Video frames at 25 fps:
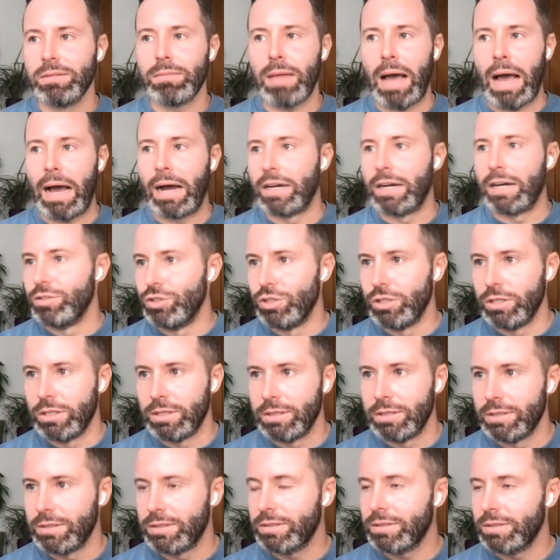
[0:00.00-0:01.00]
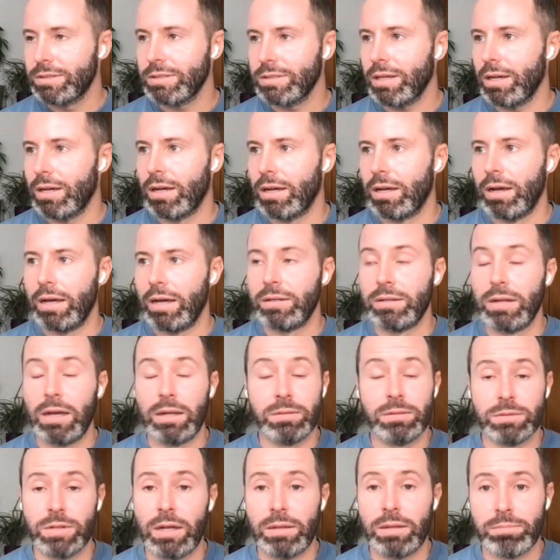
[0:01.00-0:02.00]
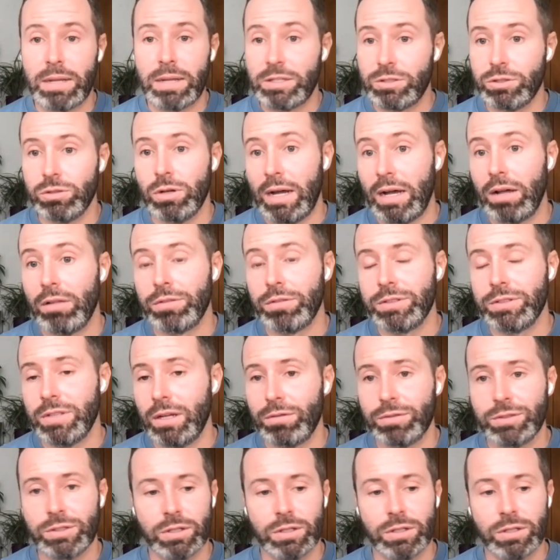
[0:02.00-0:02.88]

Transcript: allergies, and mental health stuff.